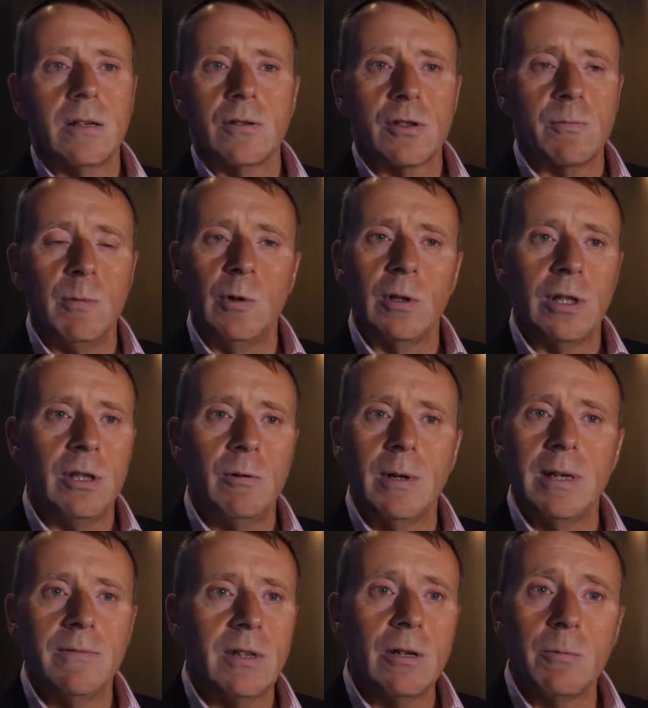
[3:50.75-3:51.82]
smaller
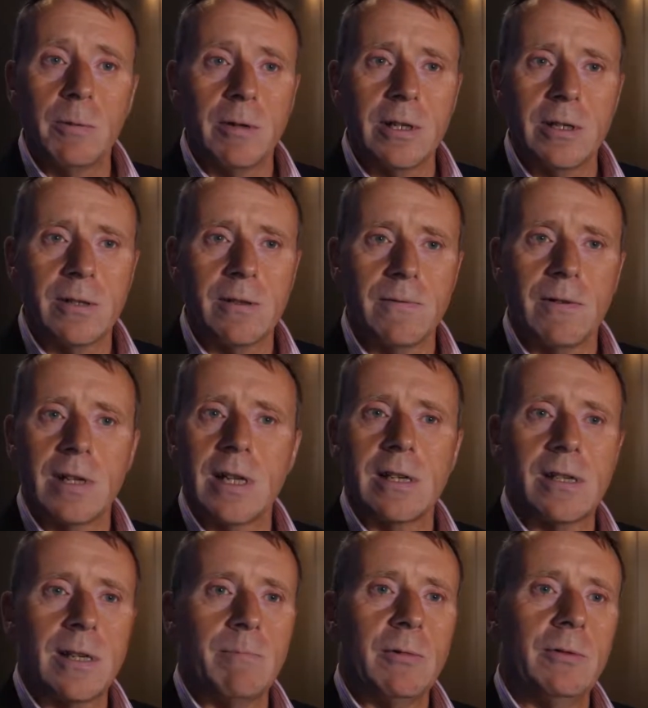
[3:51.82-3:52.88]
UAV operators, for an
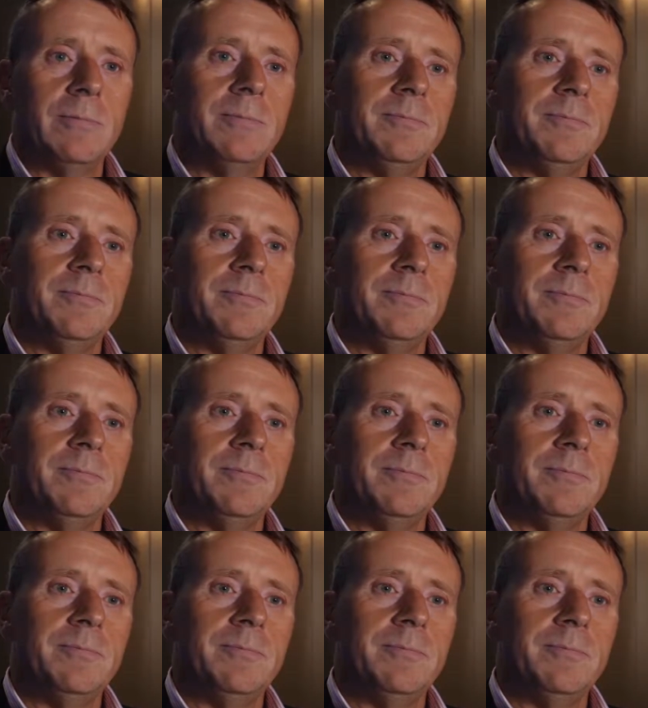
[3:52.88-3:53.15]
example.